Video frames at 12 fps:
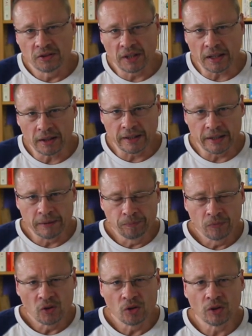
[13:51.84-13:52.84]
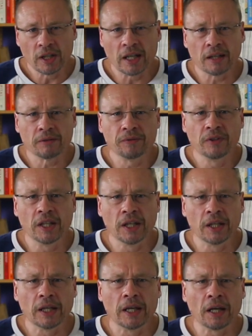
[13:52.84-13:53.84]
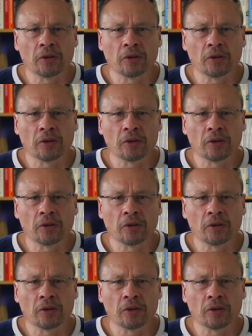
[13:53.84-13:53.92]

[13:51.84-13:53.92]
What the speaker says: Secondly, you have the